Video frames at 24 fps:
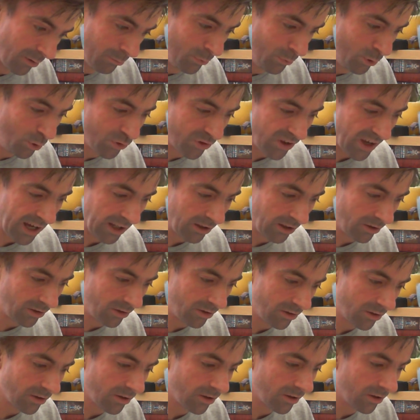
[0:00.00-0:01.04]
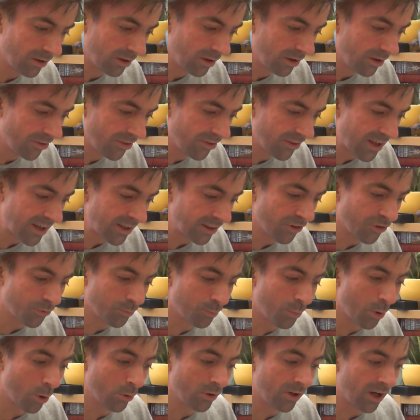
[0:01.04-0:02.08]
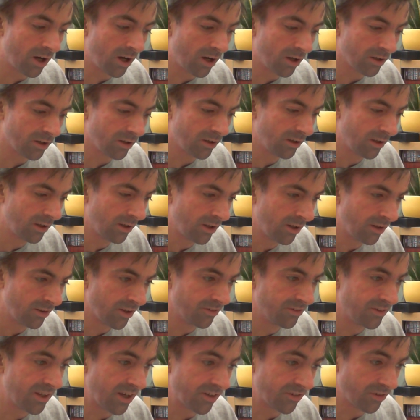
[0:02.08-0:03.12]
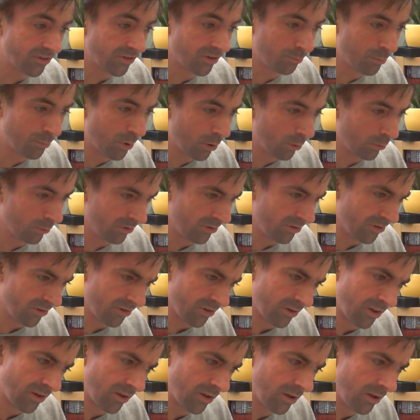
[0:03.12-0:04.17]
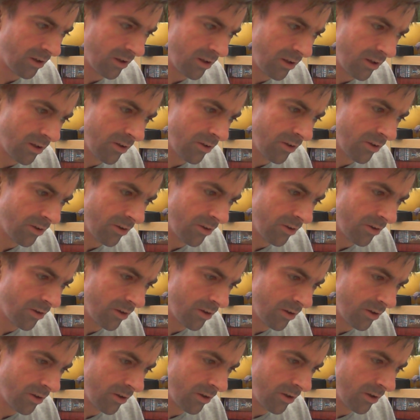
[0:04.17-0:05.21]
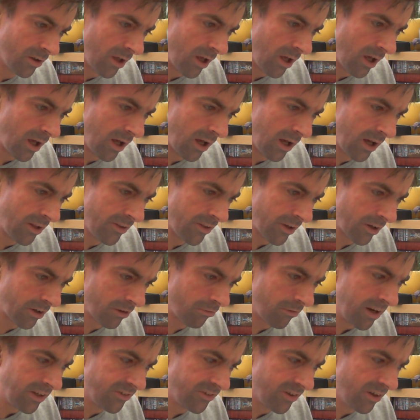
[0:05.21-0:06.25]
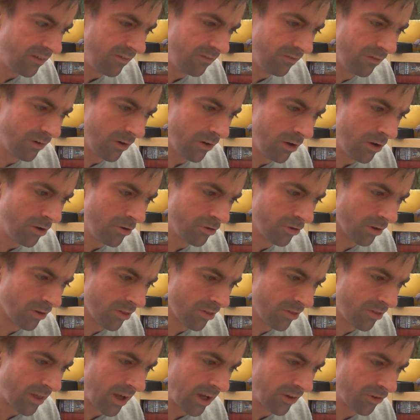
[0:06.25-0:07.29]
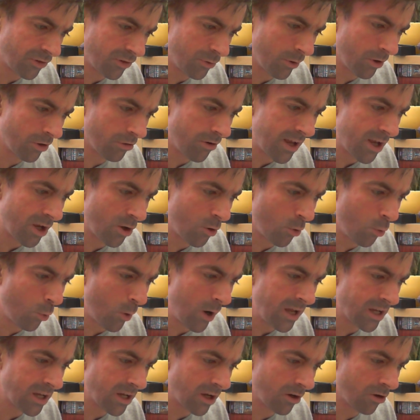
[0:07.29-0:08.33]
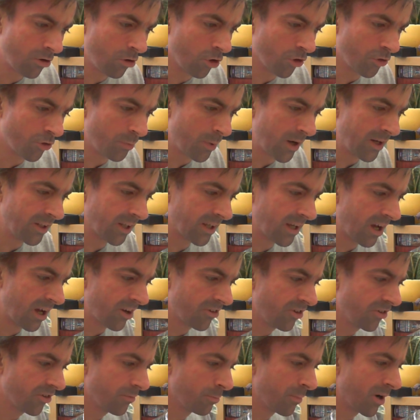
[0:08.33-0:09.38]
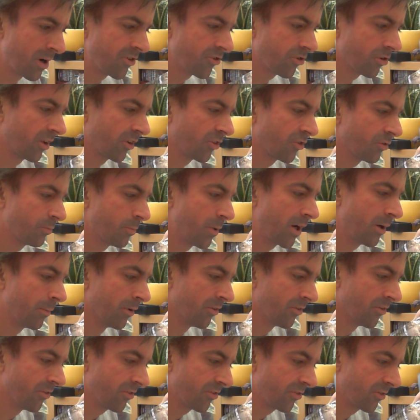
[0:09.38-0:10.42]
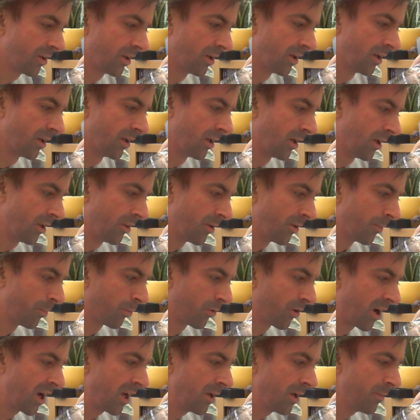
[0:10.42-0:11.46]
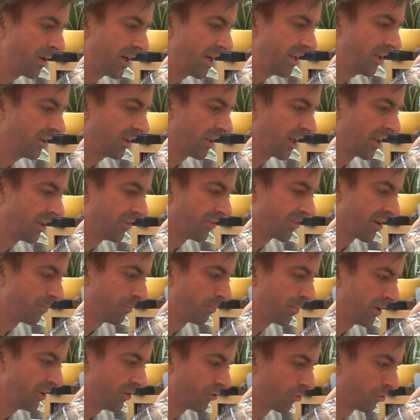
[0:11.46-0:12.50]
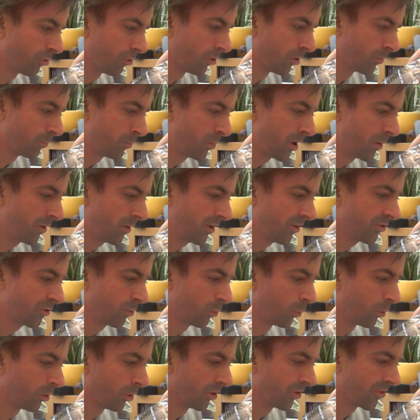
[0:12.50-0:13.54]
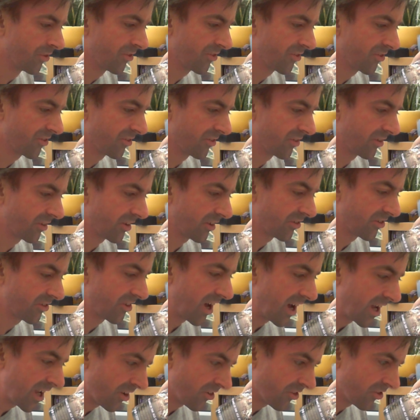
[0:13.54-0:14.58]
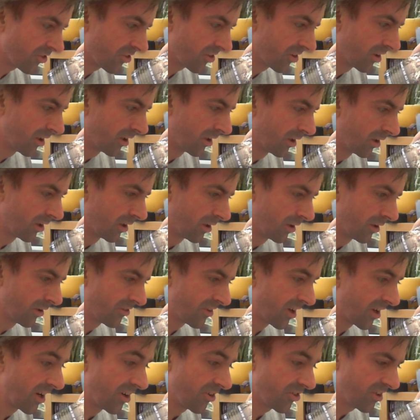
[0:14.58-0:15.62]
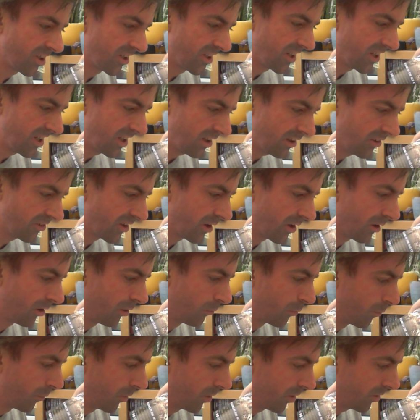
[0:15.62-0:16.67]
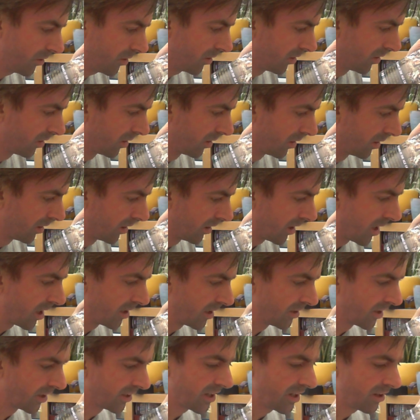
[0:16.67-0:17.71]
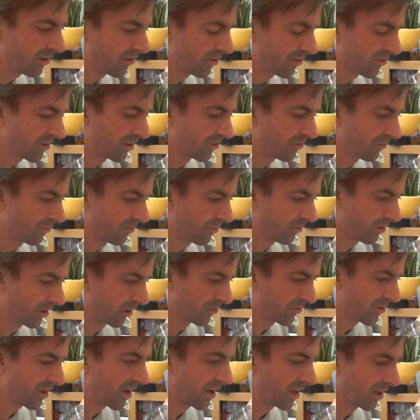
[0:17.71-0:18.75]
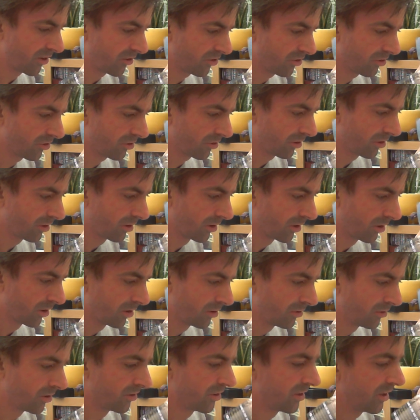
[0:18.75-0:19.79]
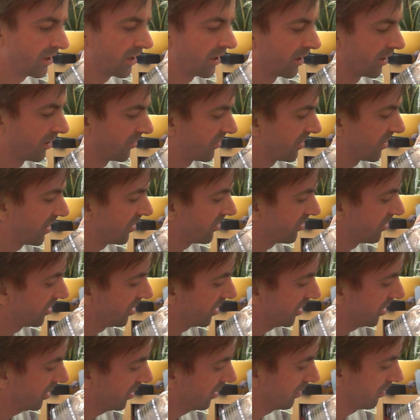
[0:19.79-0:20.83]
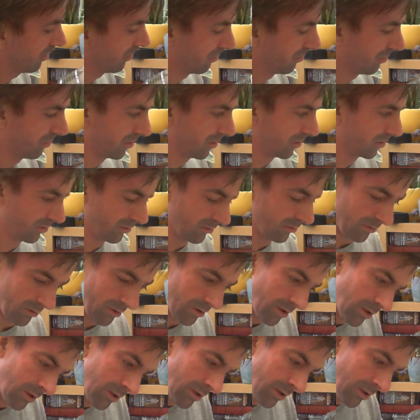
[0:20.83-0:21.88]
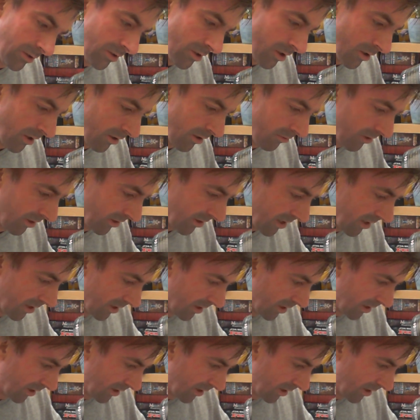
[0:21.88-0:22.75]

Mute Island, the Endless Boneyard, the Deserts of Bones. The Great Inversion. Thanks to a great quake caused by Nagash's magical experiments, the prime inner lands have been drawn permanently towards Saish. Saish Nadir? Is that all one word? Nadir at the centre of the realm. Saish Nadir. Saish Nadir? I don't know how you're reading that.